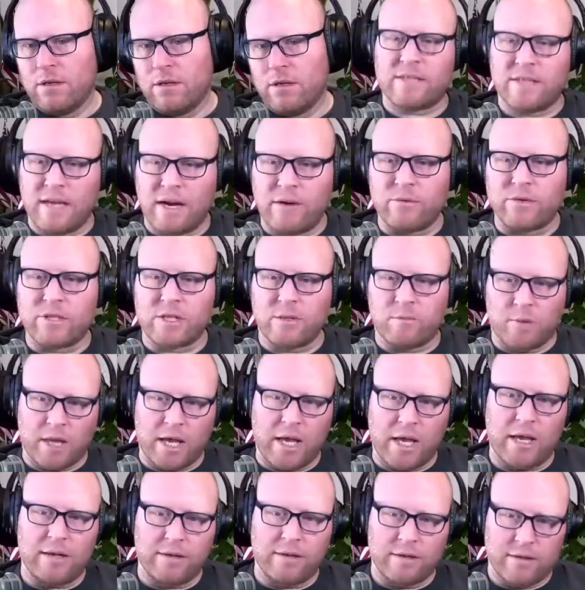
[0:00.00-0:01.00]
11 and
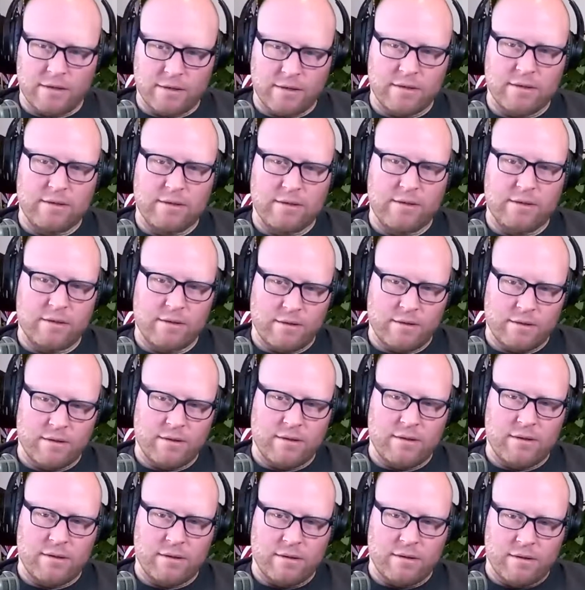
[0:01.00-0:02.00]
12.
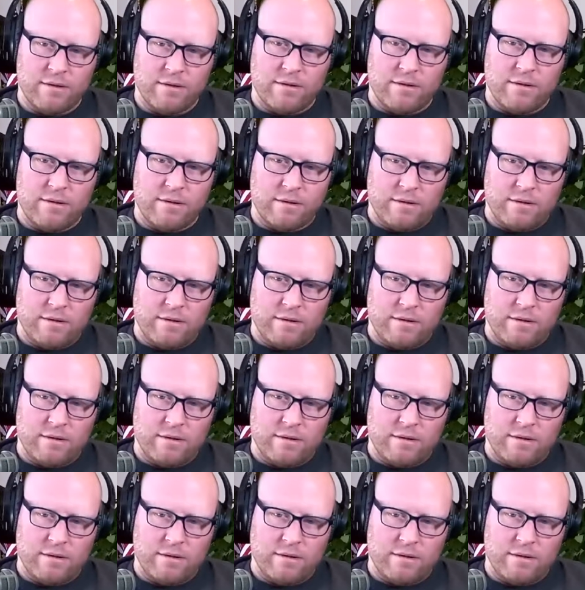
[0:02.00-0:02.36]
That's where you sell the